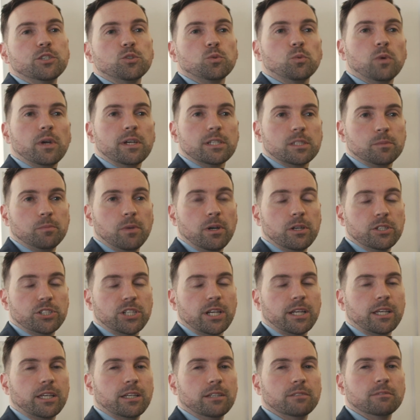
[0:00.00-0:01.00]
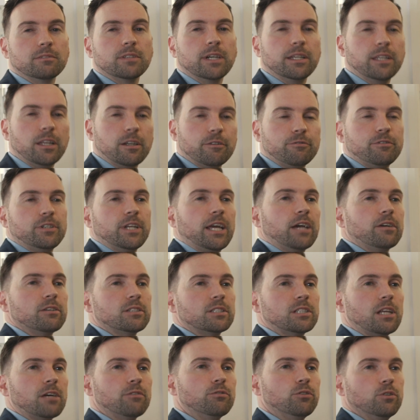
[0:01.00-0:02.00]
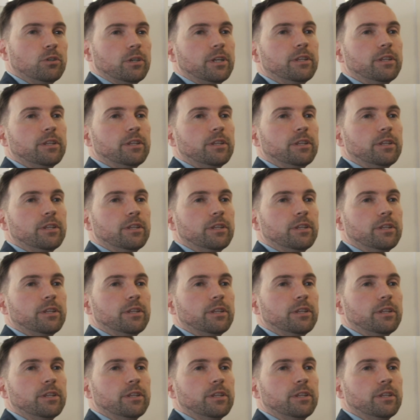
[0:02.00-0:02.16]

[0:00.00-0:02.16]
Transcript: will wear a smart jacket, and our front house staff are